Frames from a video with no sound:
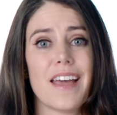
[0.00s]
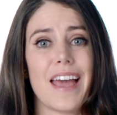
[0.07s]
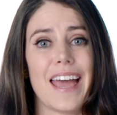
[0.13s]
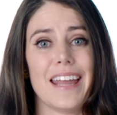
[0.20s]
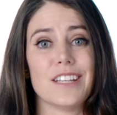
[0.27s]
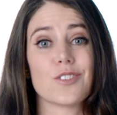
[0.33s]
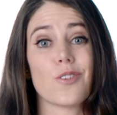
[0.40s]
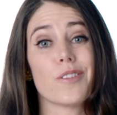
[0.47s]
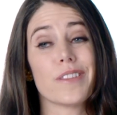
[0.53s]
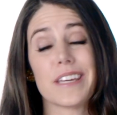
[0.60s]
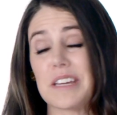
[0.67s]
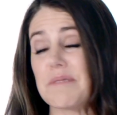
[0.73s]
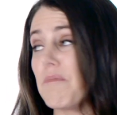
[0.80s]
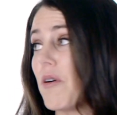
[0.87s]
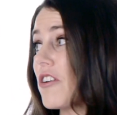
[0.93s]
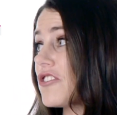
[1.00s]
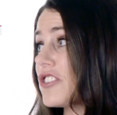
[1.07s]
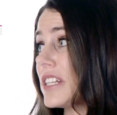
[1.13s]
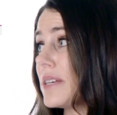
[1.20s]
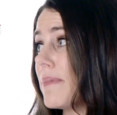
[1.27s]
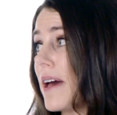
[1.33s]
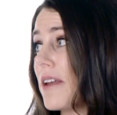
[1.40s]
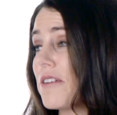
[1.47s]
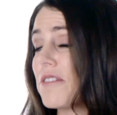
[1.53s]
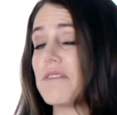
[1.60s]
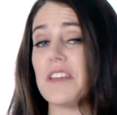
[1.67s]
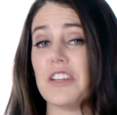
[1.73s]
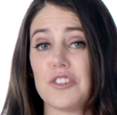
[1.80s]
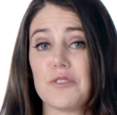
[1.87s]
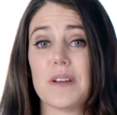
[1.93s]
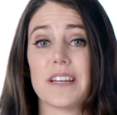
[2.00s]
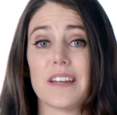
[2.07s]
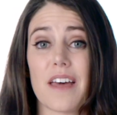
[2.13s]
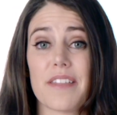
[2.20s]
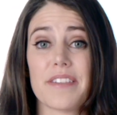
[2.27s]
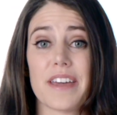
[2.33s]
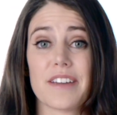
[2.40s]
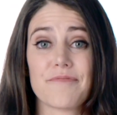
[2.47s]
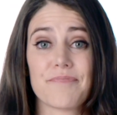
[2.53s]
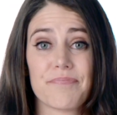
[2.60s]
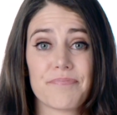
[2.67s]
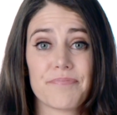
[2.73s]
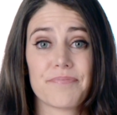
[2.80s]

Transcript: and is only marginally better than doing nothing.